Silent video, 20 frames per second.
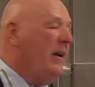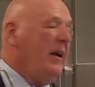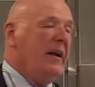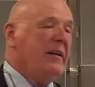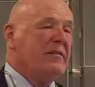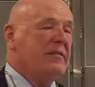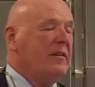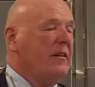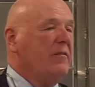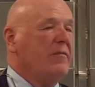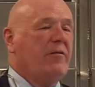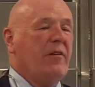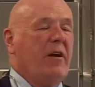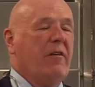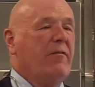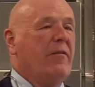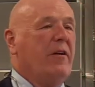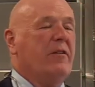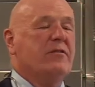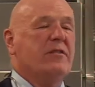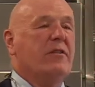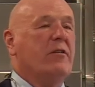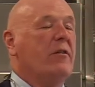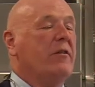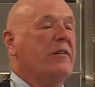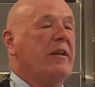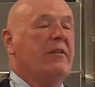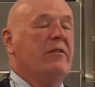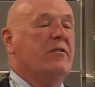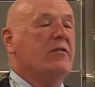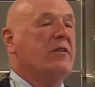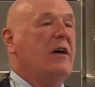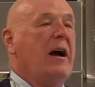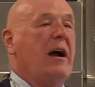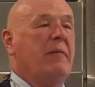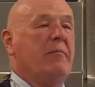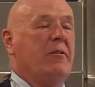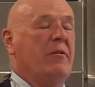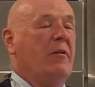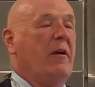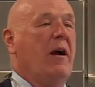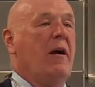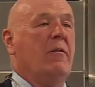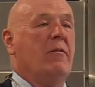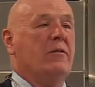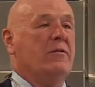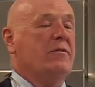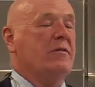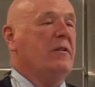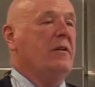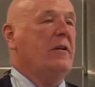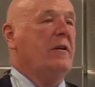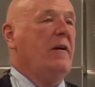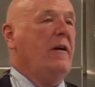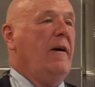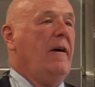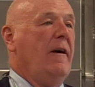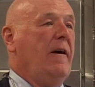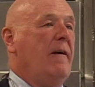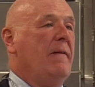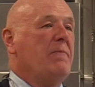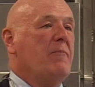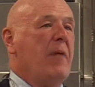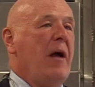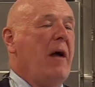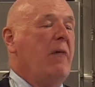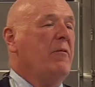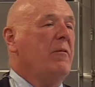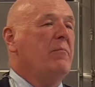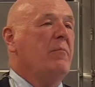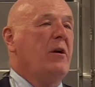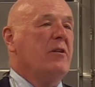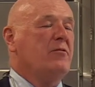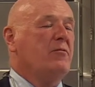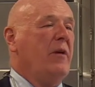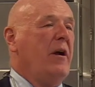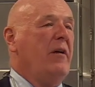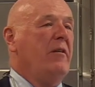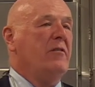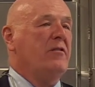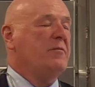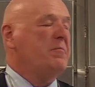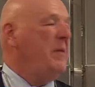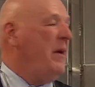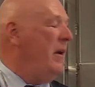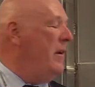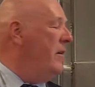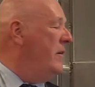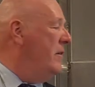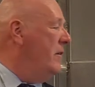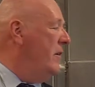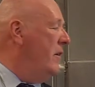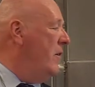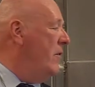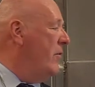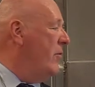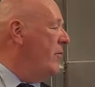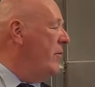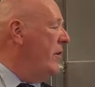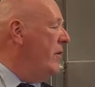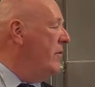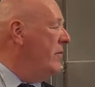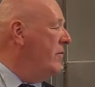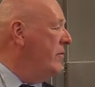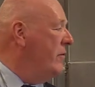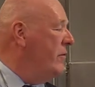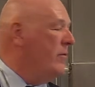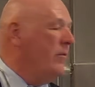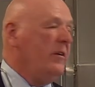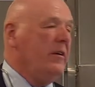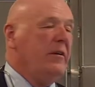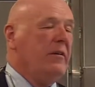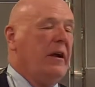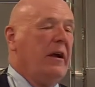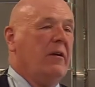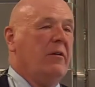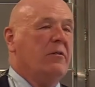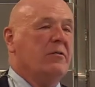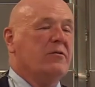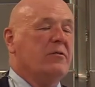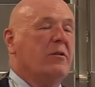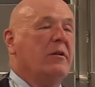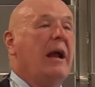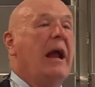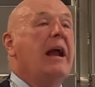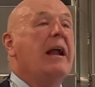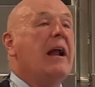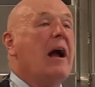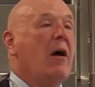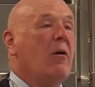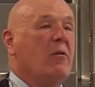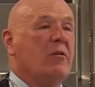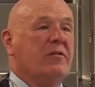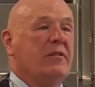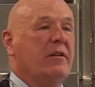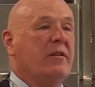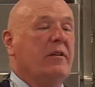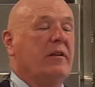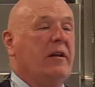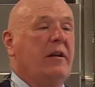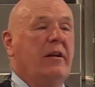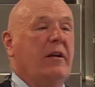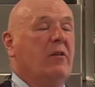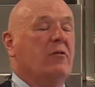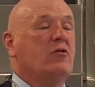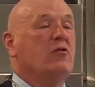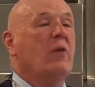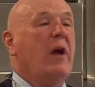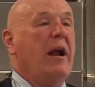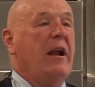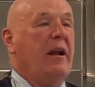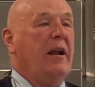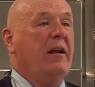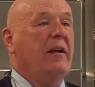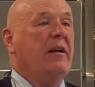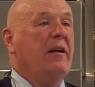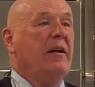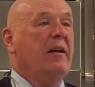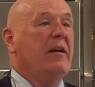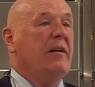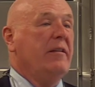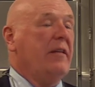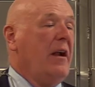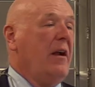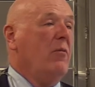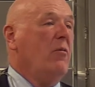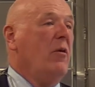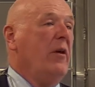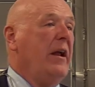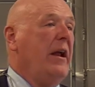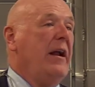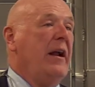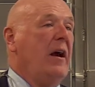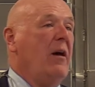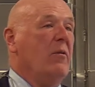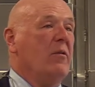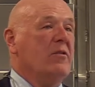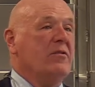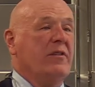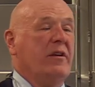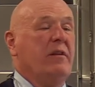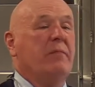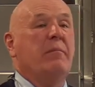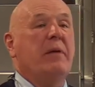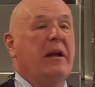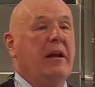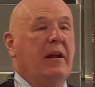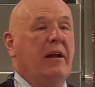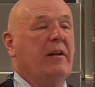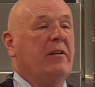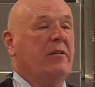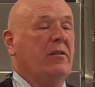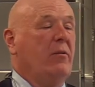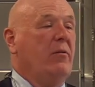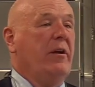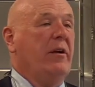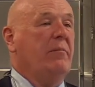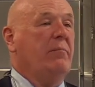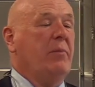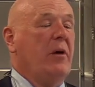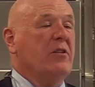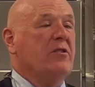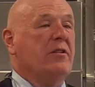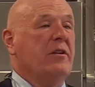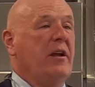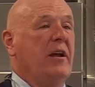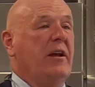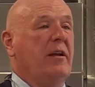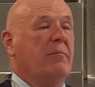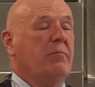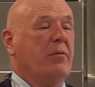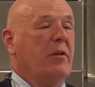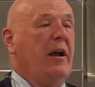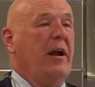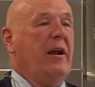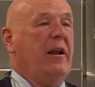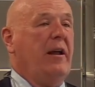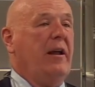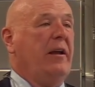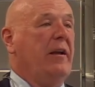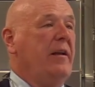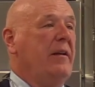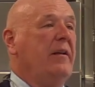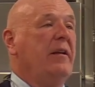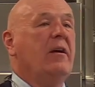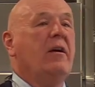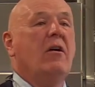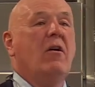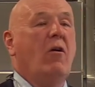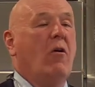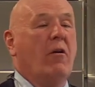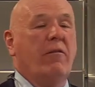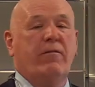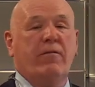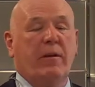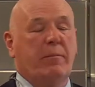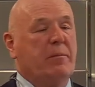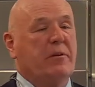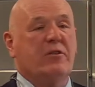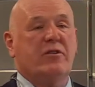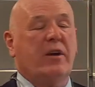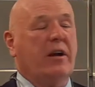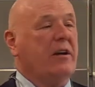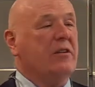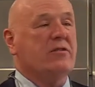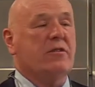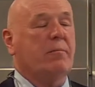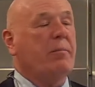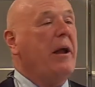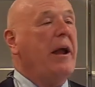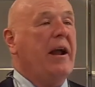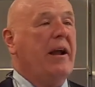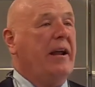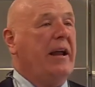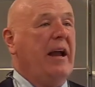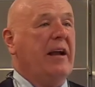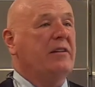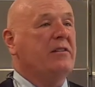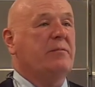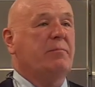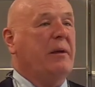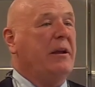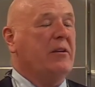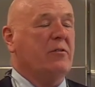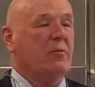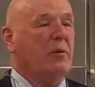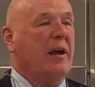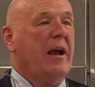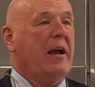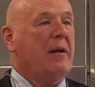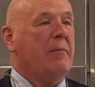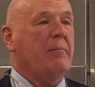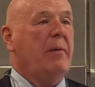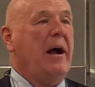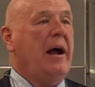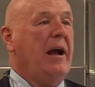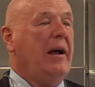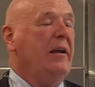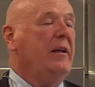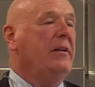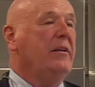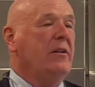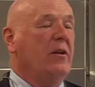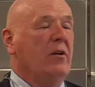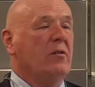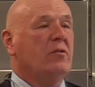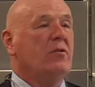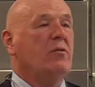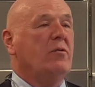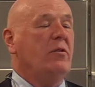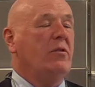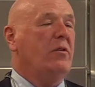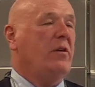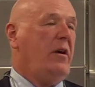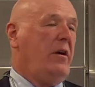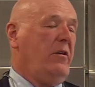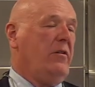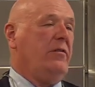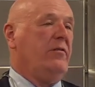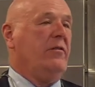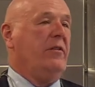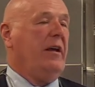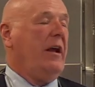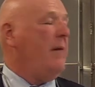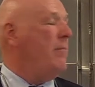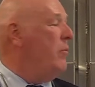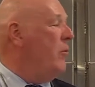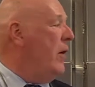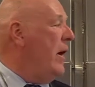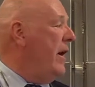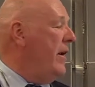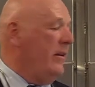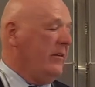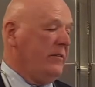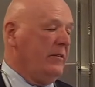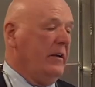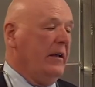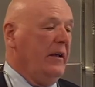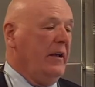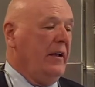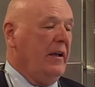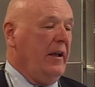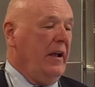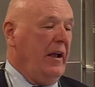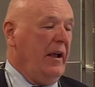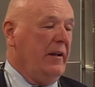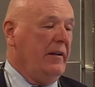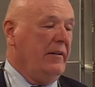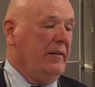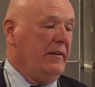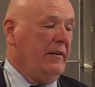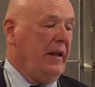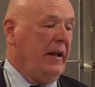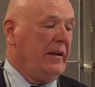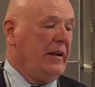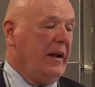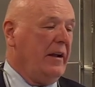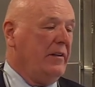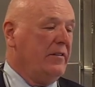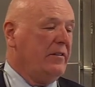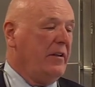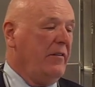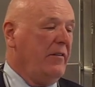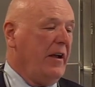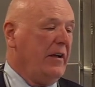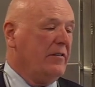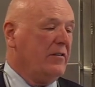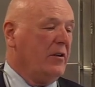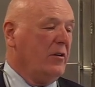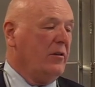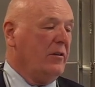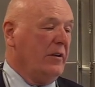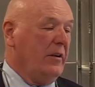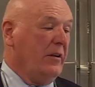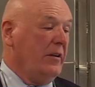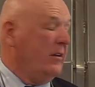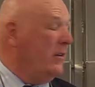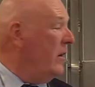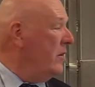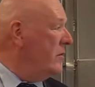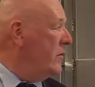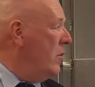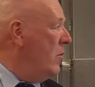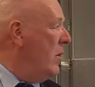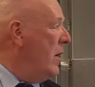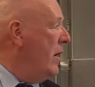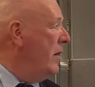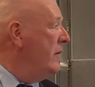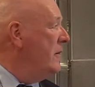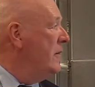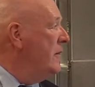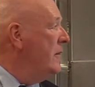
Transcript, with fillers: It's to the firefighters in their, in their time and their hours. Um, I would much rather spend, you know, three or three hours or eight hours, you know, training than I would eight hours in a meeting doing budgeting and planning and or flipping chickens or pancakes because we got to buy you know two new tires for the apparatus, and that kind of stuff has to does go on.